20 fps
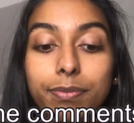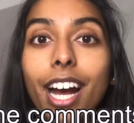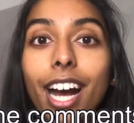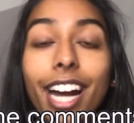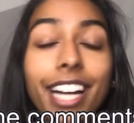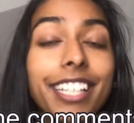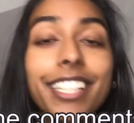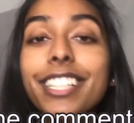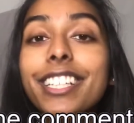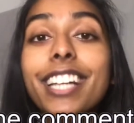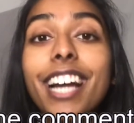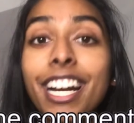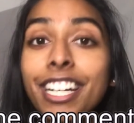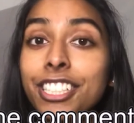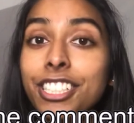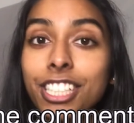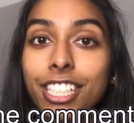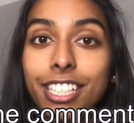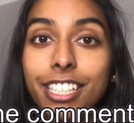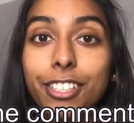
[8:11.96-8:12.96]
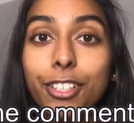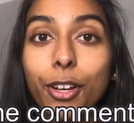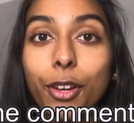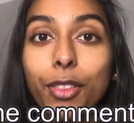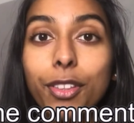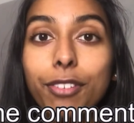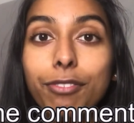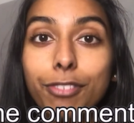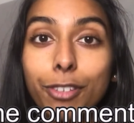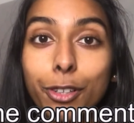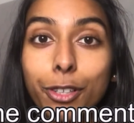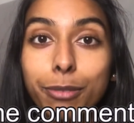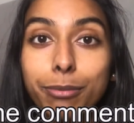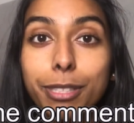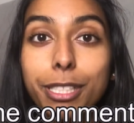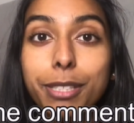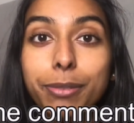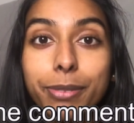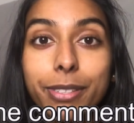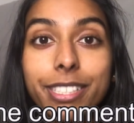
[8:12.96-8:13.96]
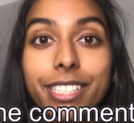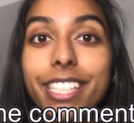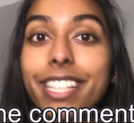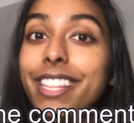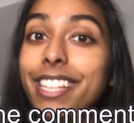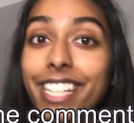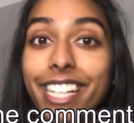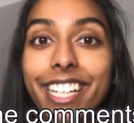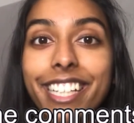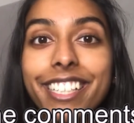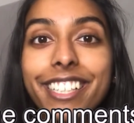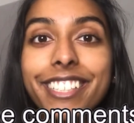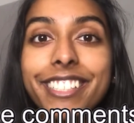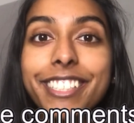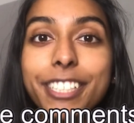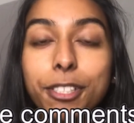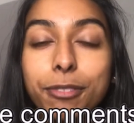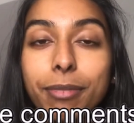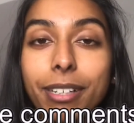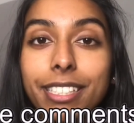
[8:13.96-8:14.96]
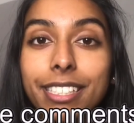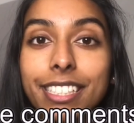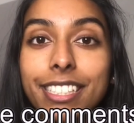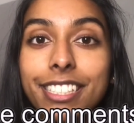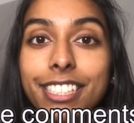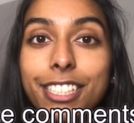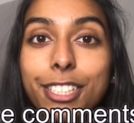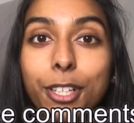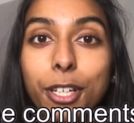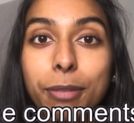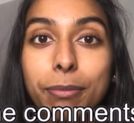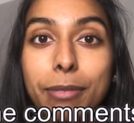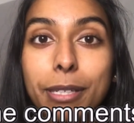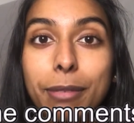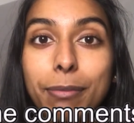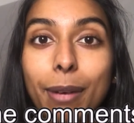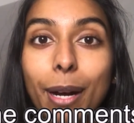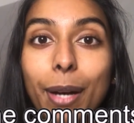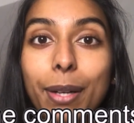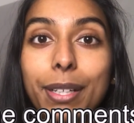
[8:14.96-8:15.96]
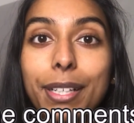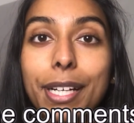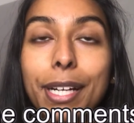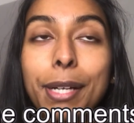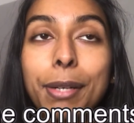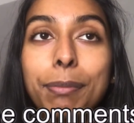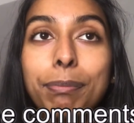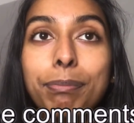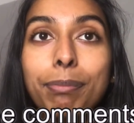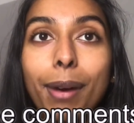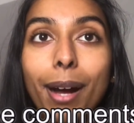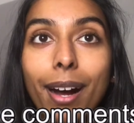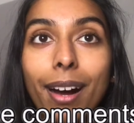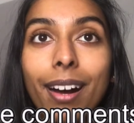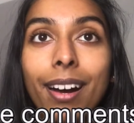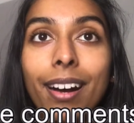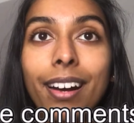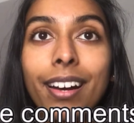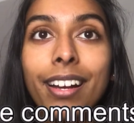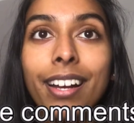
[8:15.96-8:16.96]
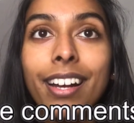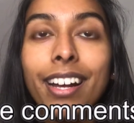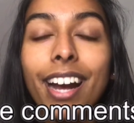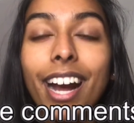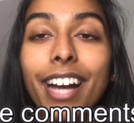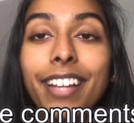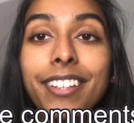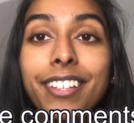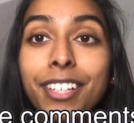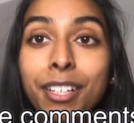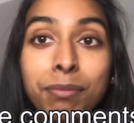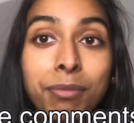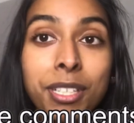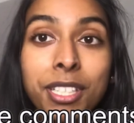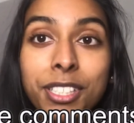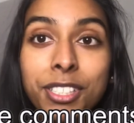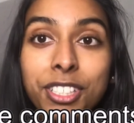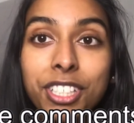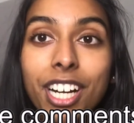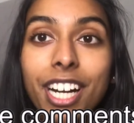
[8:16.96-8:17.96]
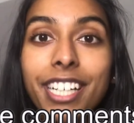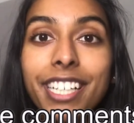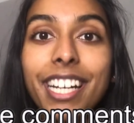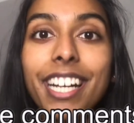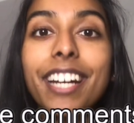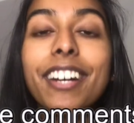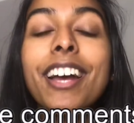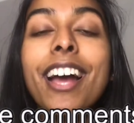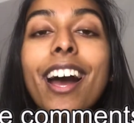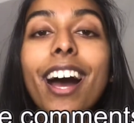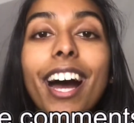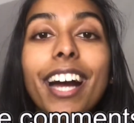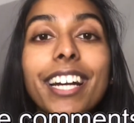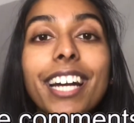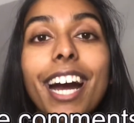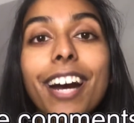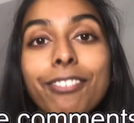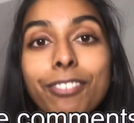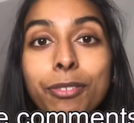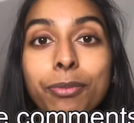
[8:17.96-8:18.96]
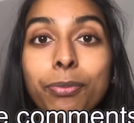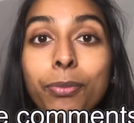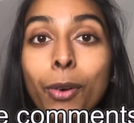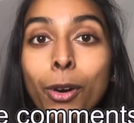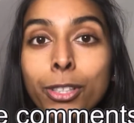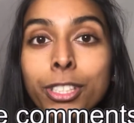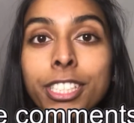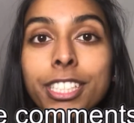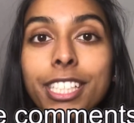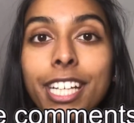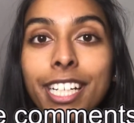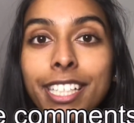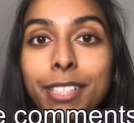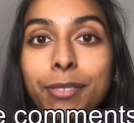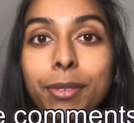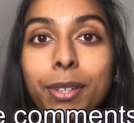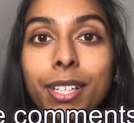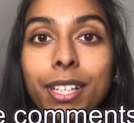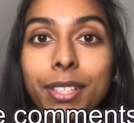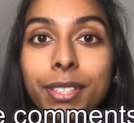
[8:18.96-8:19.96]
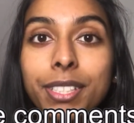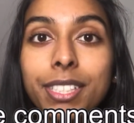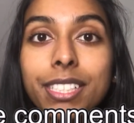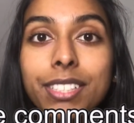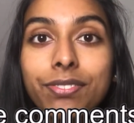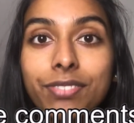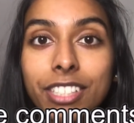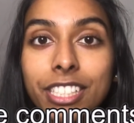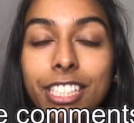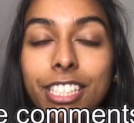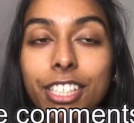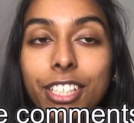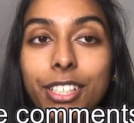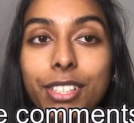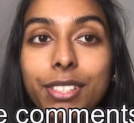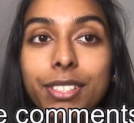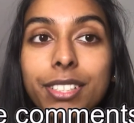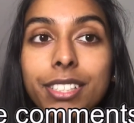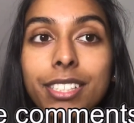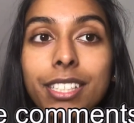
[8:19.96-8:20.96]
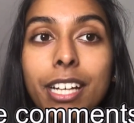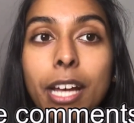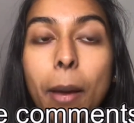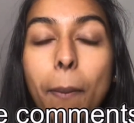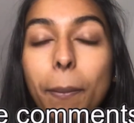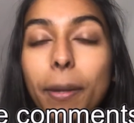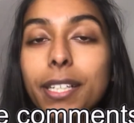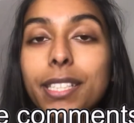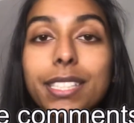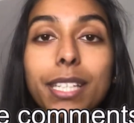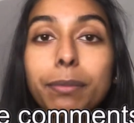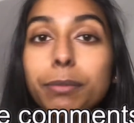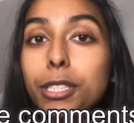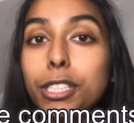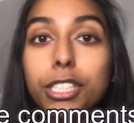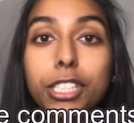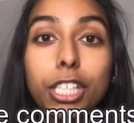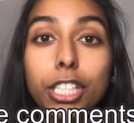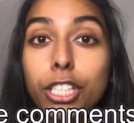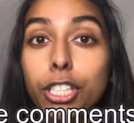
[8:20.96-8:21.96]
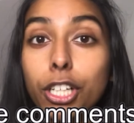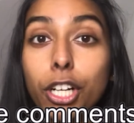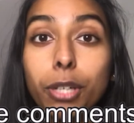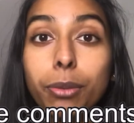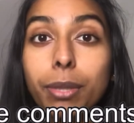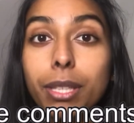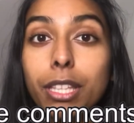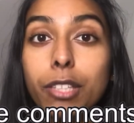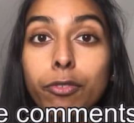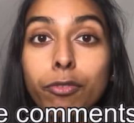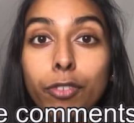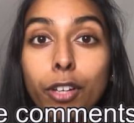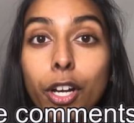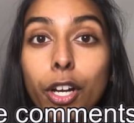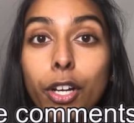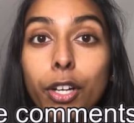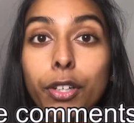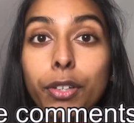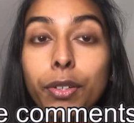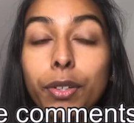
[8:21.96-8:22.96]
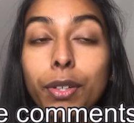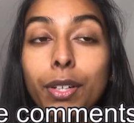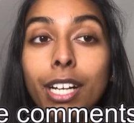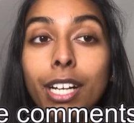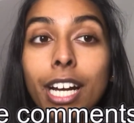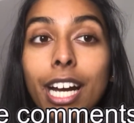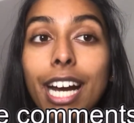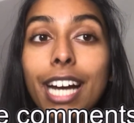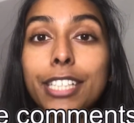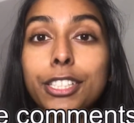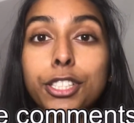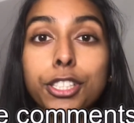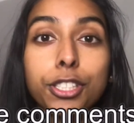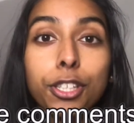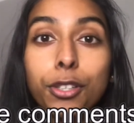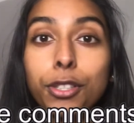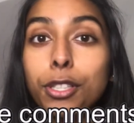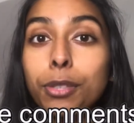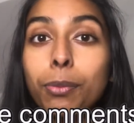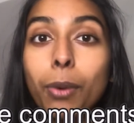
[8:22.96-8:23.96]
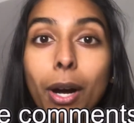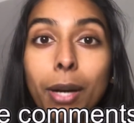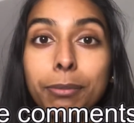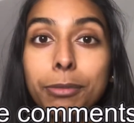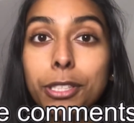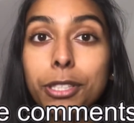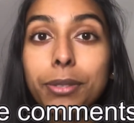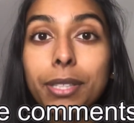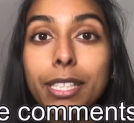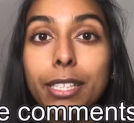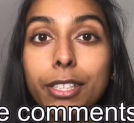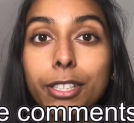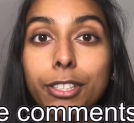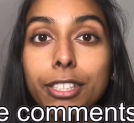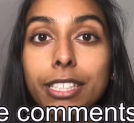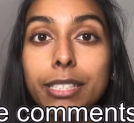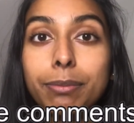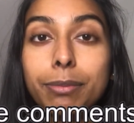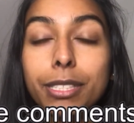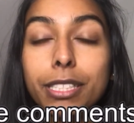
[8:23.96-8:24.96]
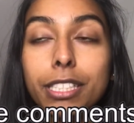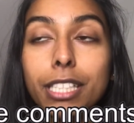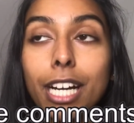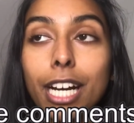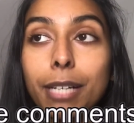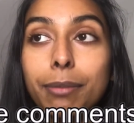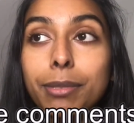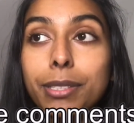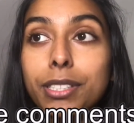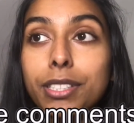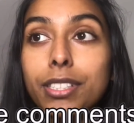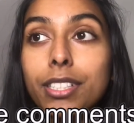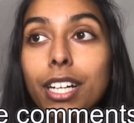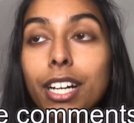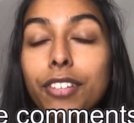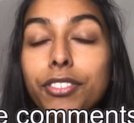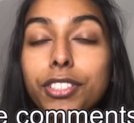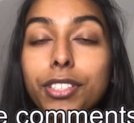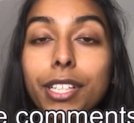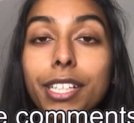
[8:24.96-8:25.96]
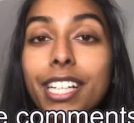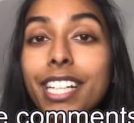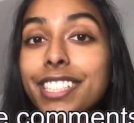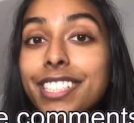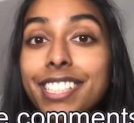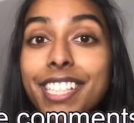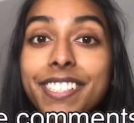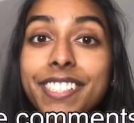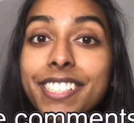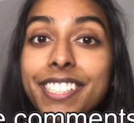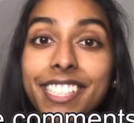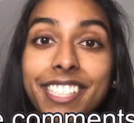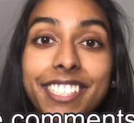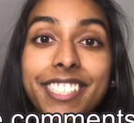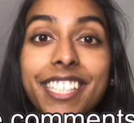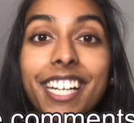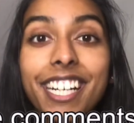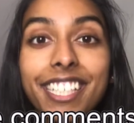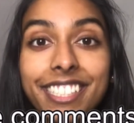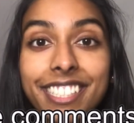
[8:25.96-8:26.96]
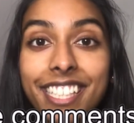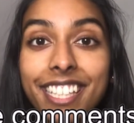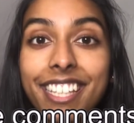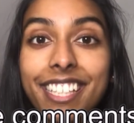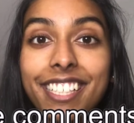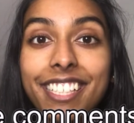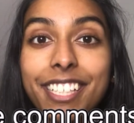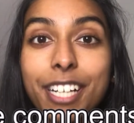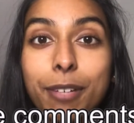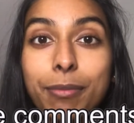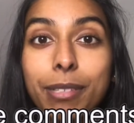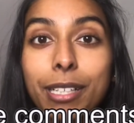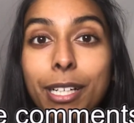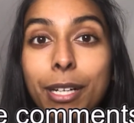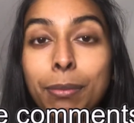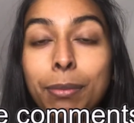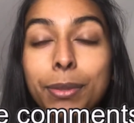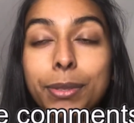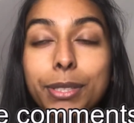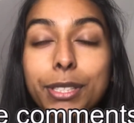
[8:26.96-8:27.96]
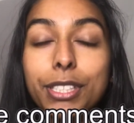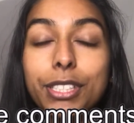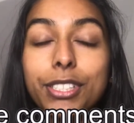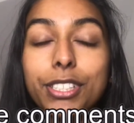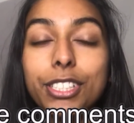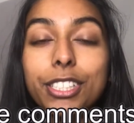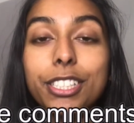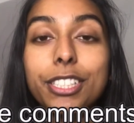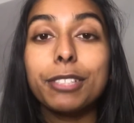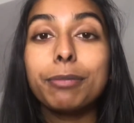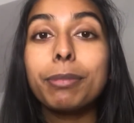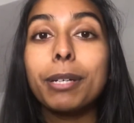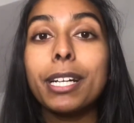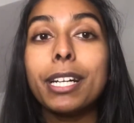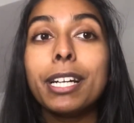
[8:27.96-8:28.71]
I didn't actually know that Vlogmas was a thing until my sister told me about it, but I think I'm gonna try it. I haven't watched anyone else's videos because I'm just gonna go with the flow and show you what I'm doing at Christmas time and stuff. So I guess that's the exciting thing coming up on YouTube.